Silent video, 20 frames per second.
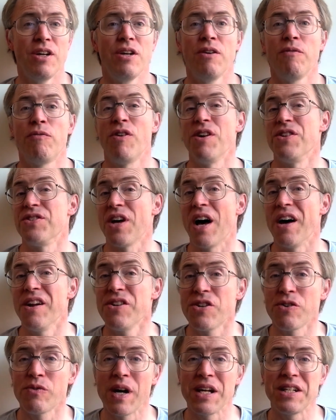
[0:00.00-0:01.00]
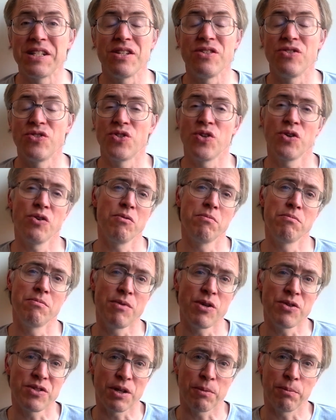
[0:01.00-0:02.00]
For its underrated Zune
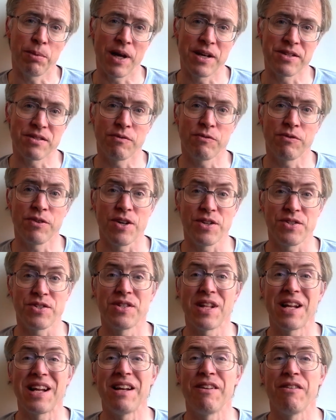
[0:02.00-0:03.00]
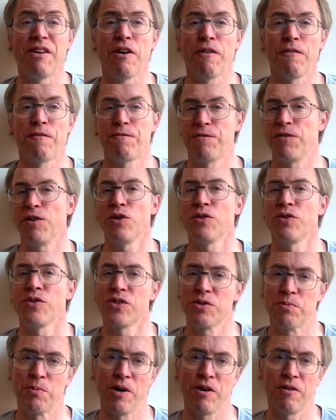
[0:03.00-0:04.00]
music players at first, and then in full-on
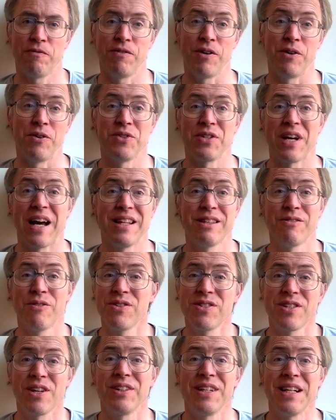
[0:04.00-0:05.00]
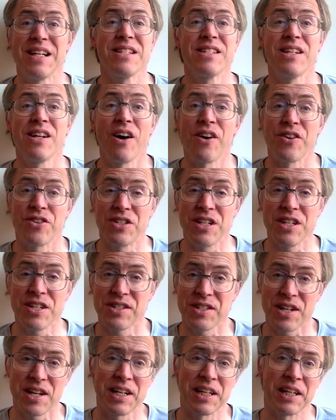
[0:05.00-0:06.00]
smartphones, and the result is largely
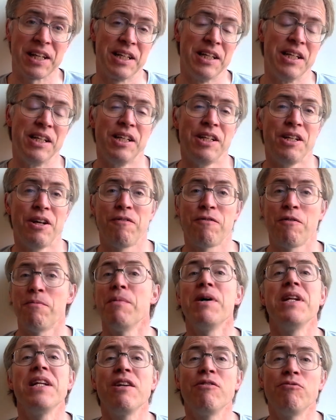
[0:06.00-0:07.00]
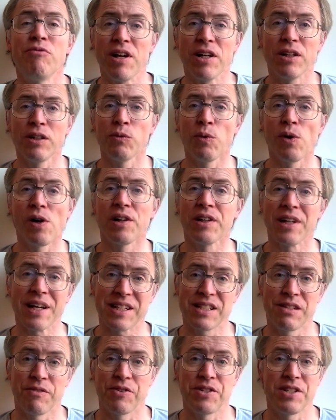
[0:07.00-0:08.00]
stunning. For many real-world
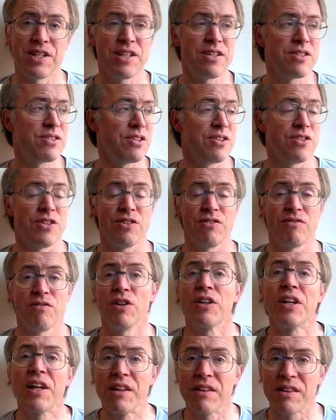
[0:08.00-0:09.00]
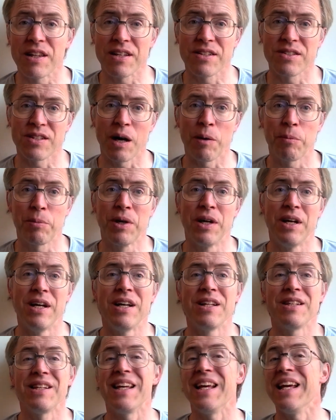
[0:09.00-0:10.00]
activities, such as looking things up,
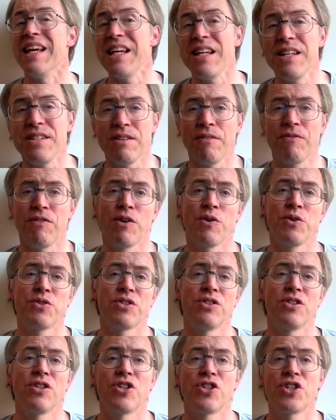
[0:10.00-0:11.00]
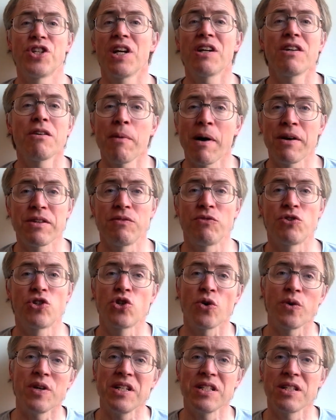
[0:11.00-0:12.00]
the ease of use and the sheer amount of
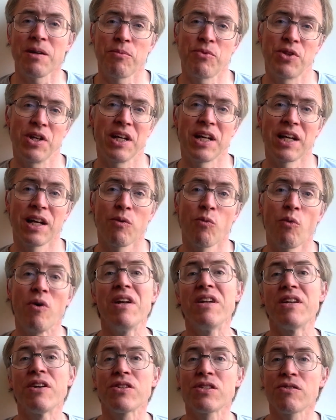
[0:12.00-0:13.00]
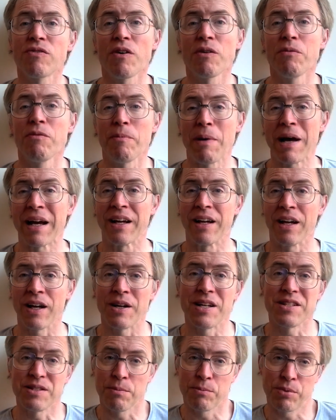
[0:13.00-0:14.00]
joined-up thinking in Windows Phone Mango
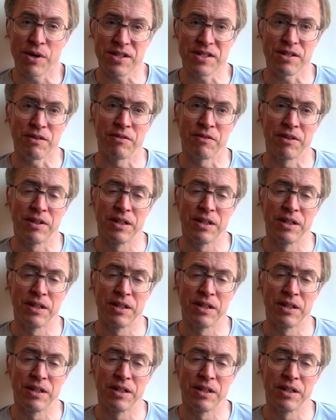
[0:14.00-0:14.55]
is impressive.